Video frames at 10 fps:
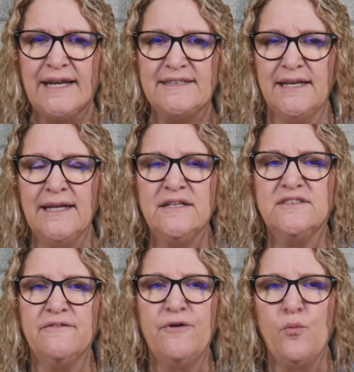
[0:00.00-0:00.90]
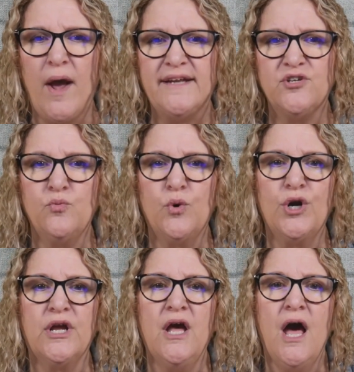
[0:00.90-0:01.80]
and it's a little different way to
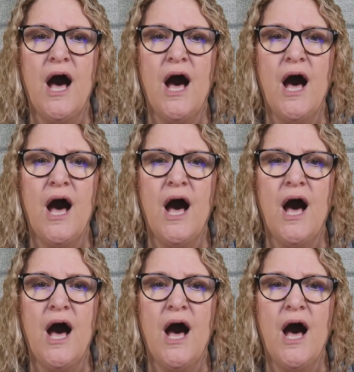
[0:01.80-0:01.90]
work,